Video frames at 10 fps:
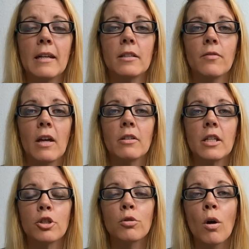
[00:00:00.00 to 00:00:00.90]
And it's found
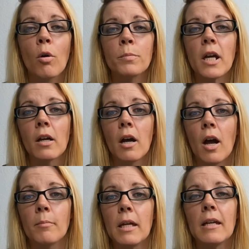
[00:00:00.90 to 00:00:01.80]
at
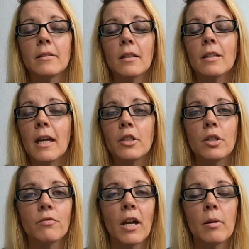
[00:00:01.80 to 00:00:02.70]
truehope.com. It's a
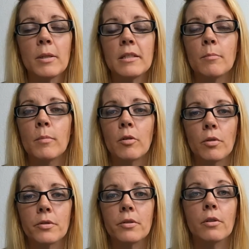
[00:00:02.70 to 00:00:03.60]
collection of vitamins and
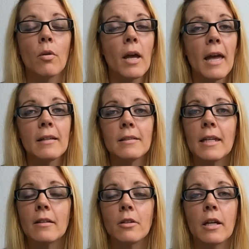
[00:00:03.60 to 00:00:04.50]
minerals. So go ahead and
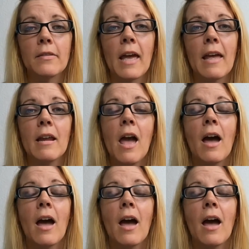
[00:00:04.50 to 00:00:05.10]
take a look at that.